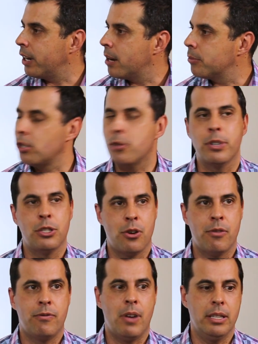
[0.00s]
when it comes to the
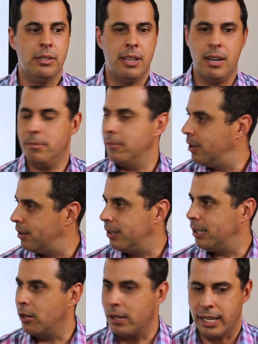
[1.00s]
reserve funds. And
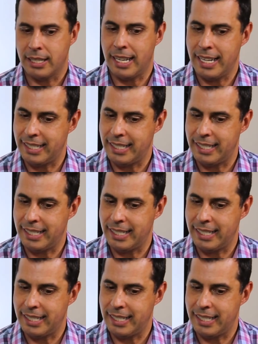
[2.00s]
like I said,